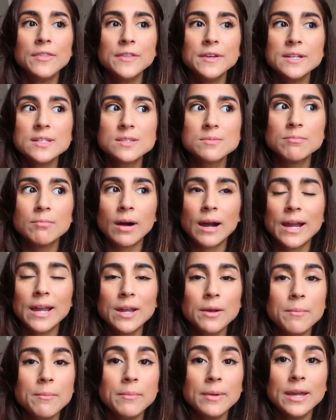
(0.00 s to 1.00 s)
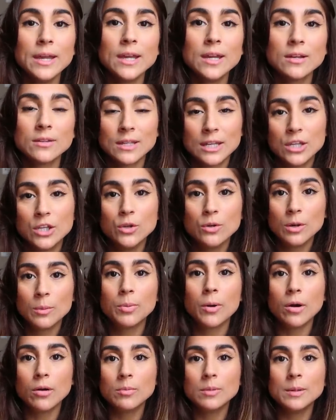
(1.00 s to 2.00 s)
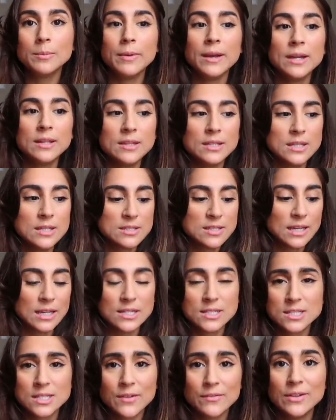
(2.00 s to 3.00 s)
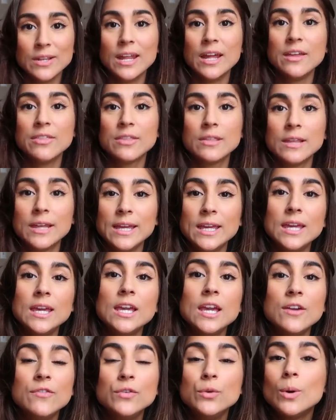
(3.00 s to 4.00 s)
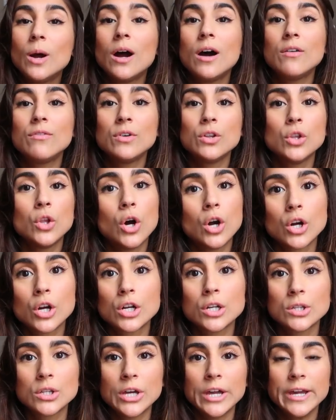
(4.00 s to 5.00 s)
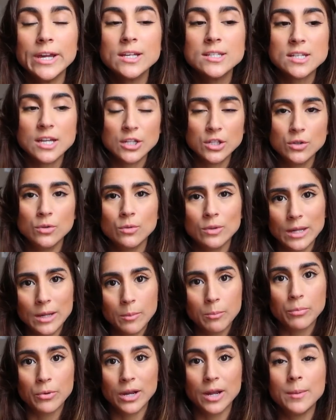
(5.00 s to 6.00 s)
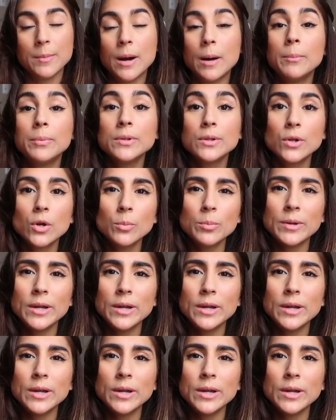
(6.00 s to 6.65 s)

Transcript: this might make, like you could probably make these like a 7 8 legging if you have longer legs and you like bring them up a little